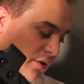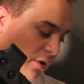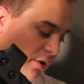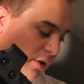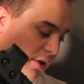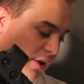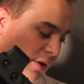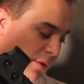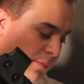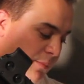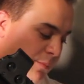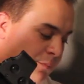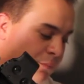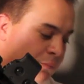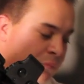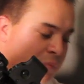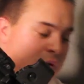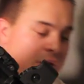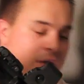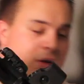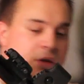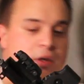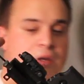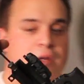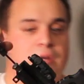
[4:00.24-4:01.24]
dirty.
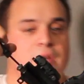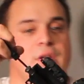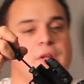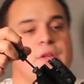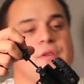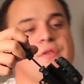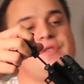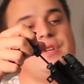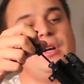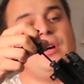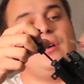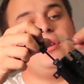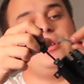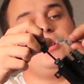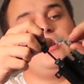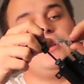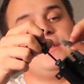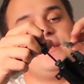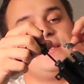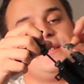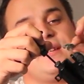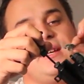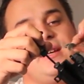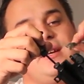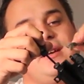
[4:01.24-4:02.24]
So you can
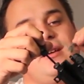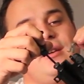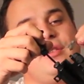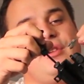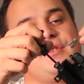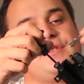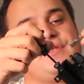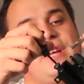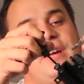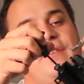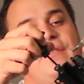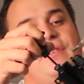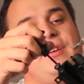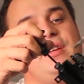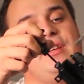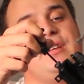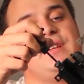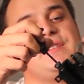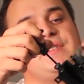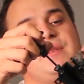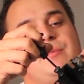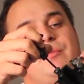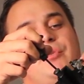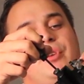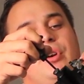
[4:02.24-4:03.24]
see here there's definitely
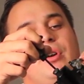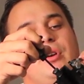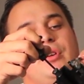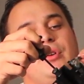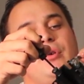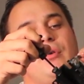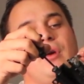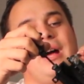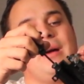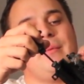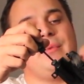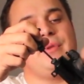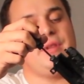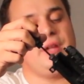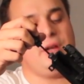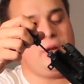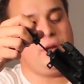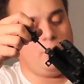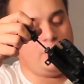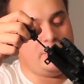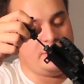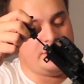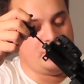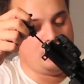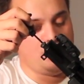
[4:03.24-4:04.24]
some dirt and grime in there.
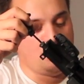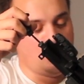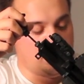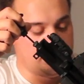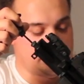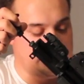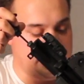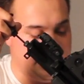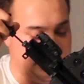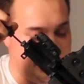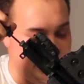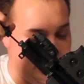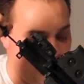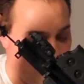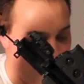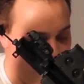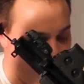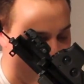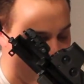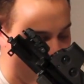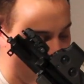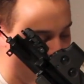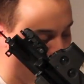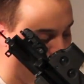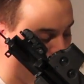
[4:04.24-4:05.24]
We need to work that out.
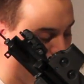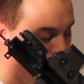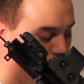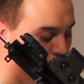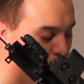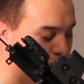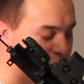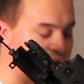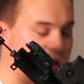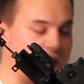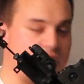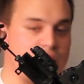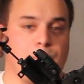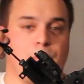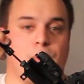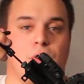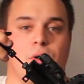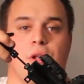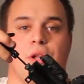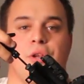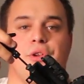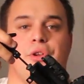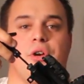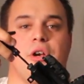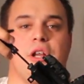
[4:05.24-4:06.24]
We never
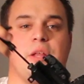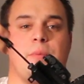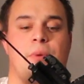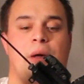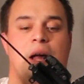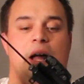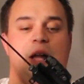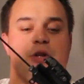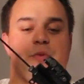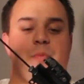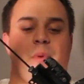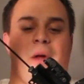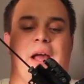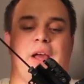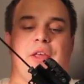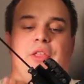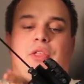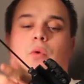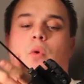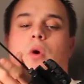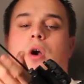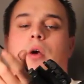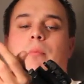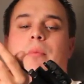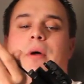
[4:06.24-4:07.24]
pull a dirty patch back
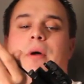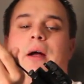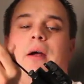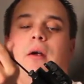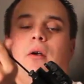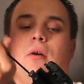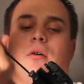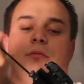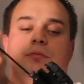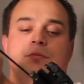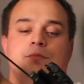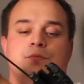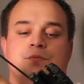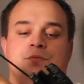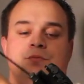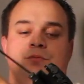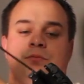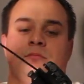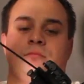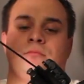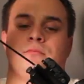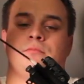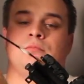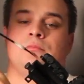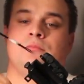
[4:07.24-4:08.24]
through our barrel.
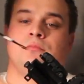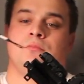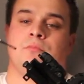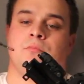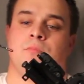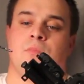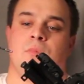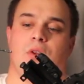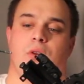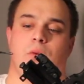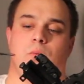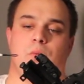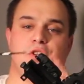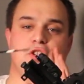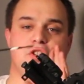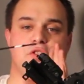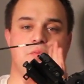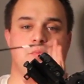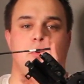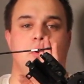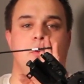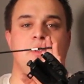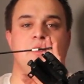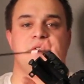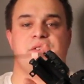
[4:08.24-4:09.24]
We just
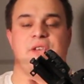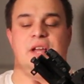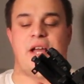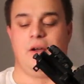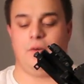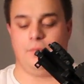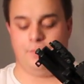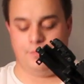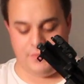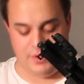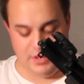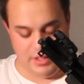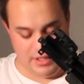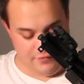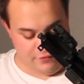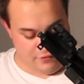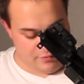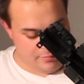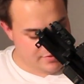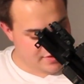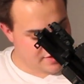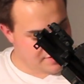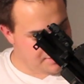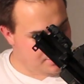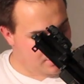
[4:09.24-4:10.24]
pull this out, and
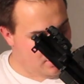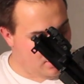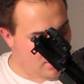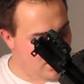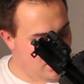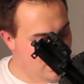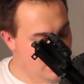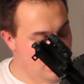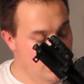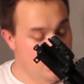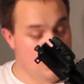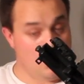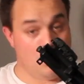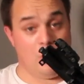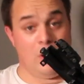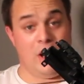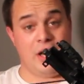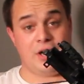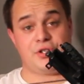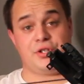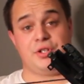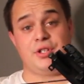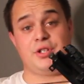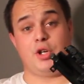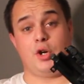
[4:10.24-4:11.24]
from this part, we're
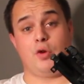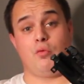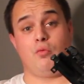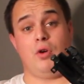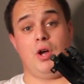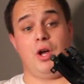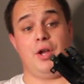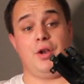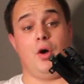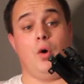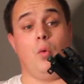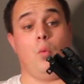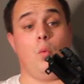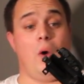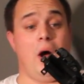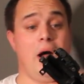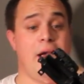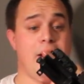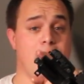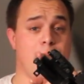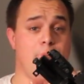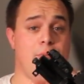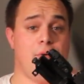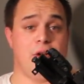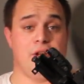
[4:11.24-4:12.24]
actually going to run a
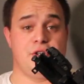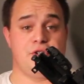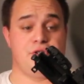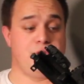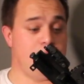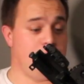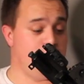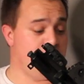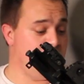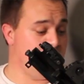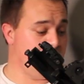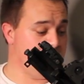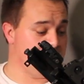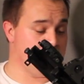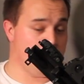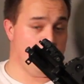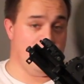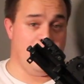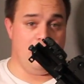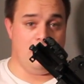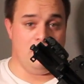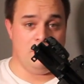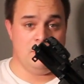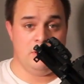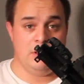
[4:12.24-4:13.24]
wire brush through here as
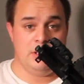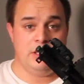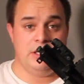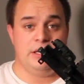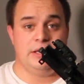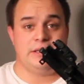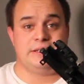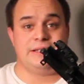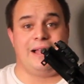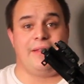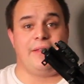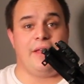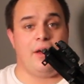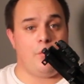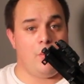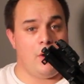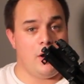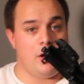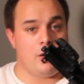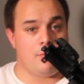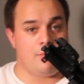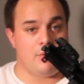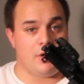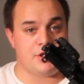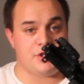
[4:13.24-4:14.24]
well. Now that
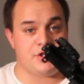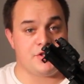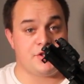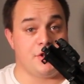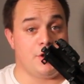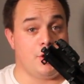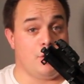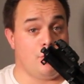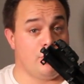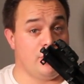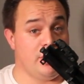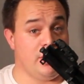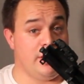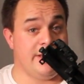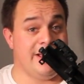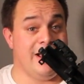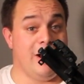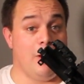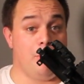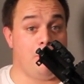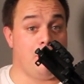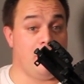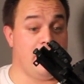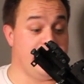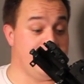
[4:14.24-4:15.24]
wire brush is going to really
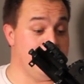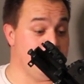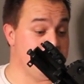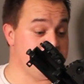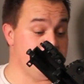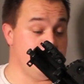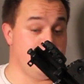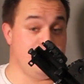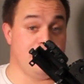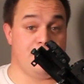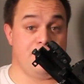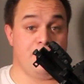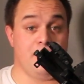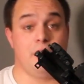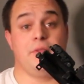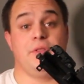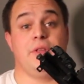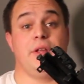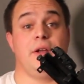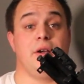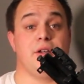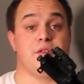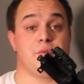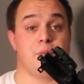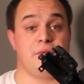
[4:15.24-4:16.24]
help break up some of the dirt in
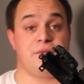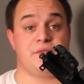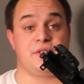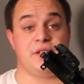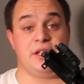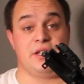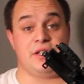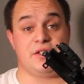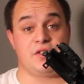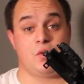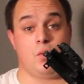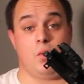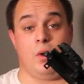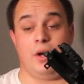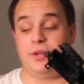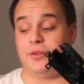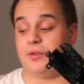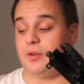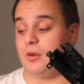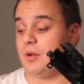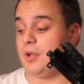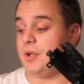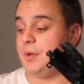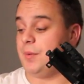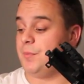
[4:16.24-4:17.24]
there. As we've seen, it's quite
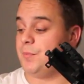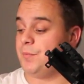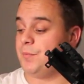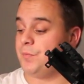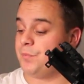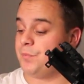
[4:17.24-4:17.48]
dirty.